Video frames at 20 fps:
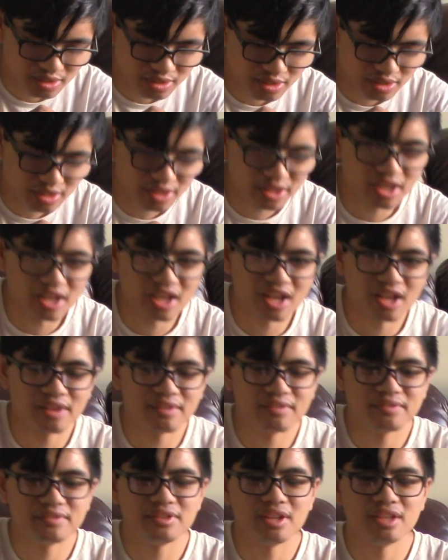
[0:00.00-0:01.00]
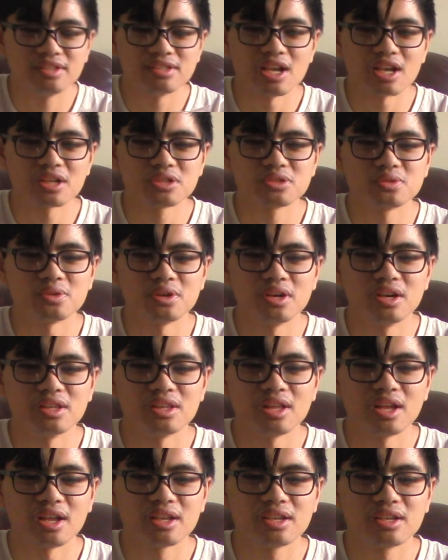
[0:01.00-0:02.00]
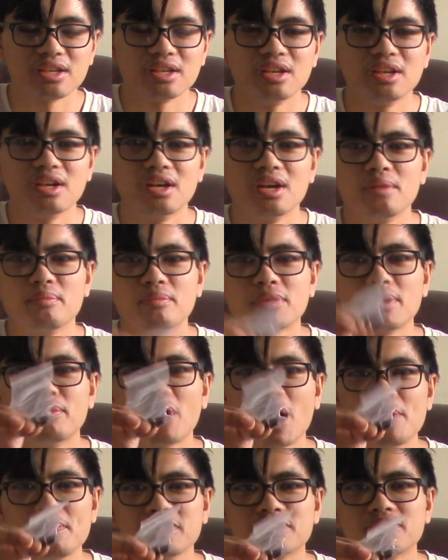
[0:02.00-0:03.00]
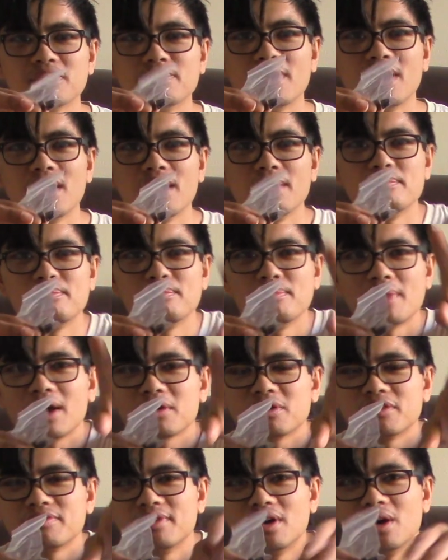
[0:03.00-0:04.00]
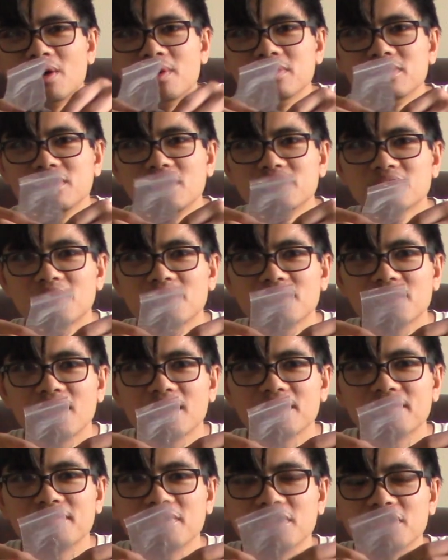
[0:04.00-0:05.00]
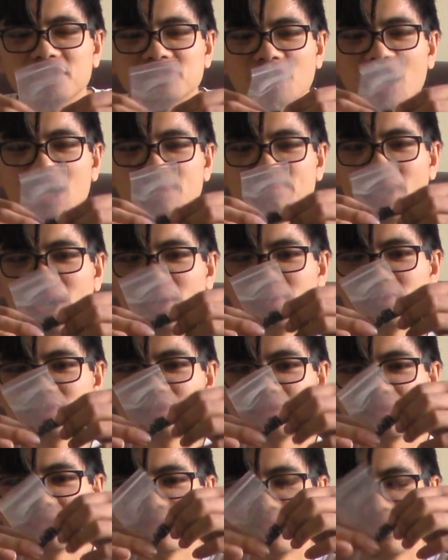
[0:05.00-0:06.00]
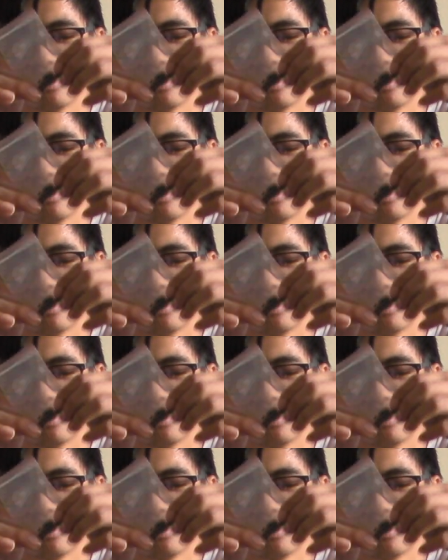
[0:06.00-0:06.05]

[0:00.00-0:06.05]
Then I have these extra like compartments for my microphone. These are like for the shock mounts,